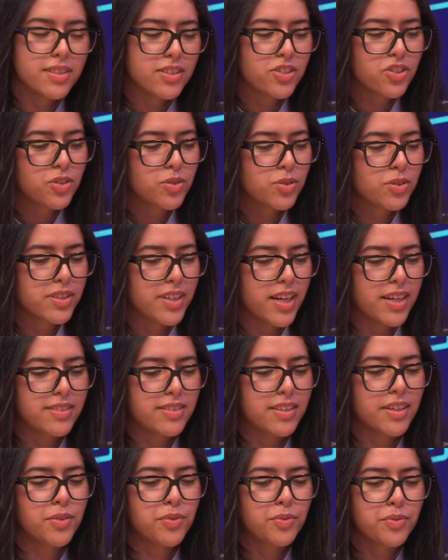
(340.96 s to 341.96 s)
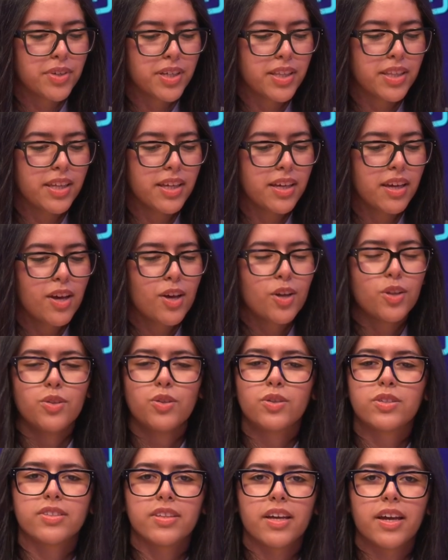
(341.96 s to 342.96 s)
digital test, it really
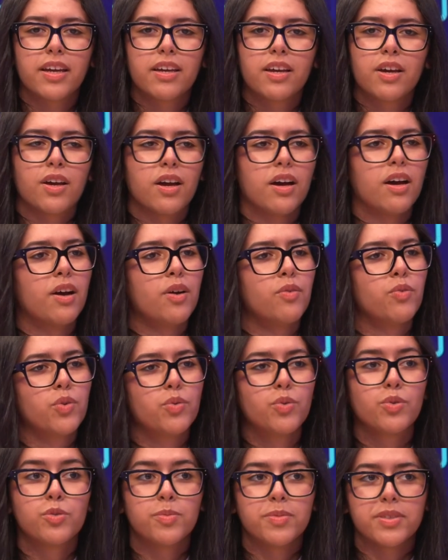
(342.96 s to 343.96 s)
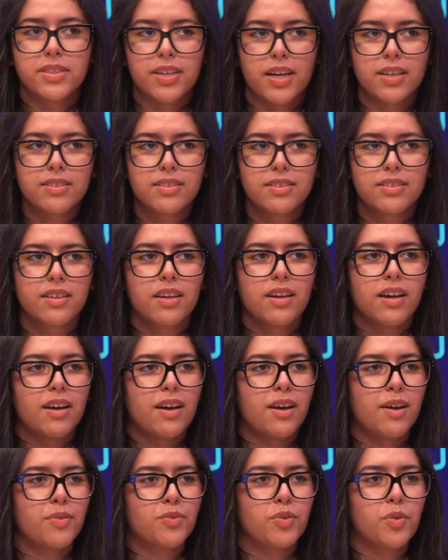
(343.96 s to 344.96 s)
looks like recruitment tests
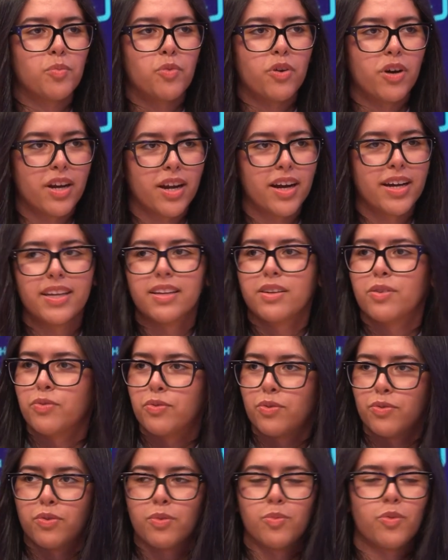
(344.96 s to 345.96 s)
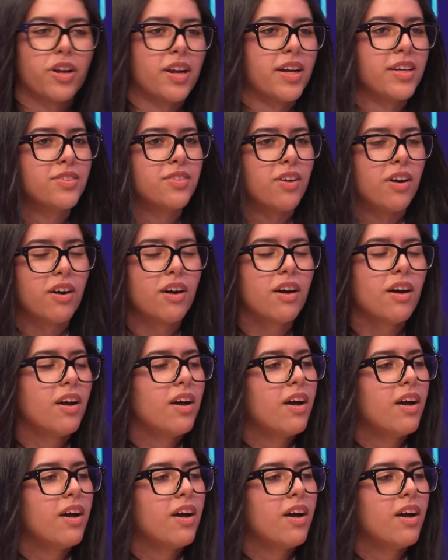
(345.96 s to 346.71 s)
from what I saw.